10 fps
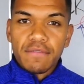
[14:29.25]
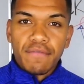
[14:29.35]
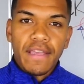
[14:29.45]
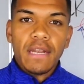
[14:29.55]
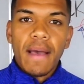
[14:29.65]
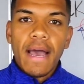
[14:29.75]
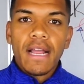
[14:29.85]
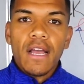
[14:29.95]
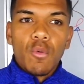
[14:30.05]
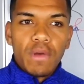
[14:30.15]

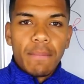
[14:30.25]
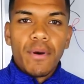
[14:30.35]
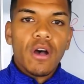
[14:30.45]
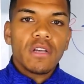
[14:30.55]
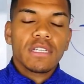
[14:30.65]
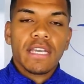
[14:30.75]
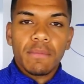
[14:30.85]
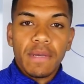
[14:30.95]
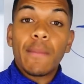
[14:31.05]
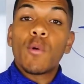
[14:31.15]
feedback where that person can
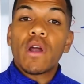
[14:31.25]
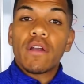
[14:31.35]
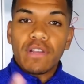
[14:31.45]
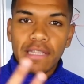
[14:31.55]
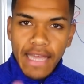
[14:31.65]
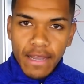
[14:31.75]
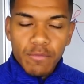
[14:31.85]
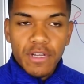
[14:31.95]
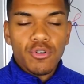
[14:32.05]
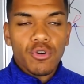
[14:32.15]
become aware of your
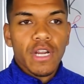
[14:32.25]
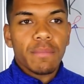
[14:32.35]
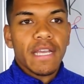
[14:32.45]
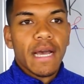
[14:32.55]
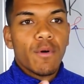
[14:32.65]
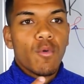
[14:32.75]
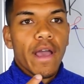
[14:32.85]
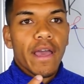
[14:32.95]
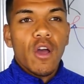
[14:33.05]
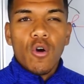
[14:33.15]
language, or can become
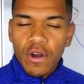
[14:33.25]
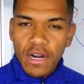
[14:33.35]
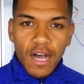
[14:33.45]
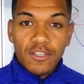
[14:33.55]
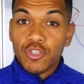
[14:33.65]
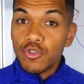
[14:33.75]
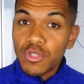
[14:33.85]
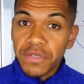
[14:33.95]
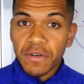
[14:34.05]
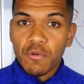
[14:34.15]
aware or can ask you
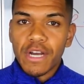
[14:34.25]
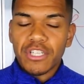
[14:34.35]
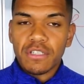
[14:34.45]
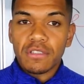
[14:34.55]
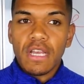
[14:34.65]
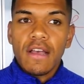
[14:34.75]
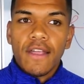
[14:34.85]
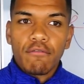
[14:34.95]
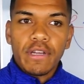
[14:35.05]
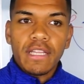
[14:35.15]
different questions
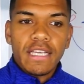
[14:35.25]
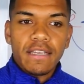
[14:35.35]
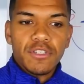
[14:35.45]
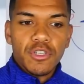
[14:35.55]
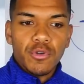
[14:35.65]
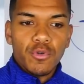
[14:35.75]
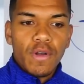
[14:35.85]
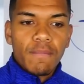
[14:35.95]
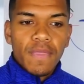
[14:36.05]
that really gives you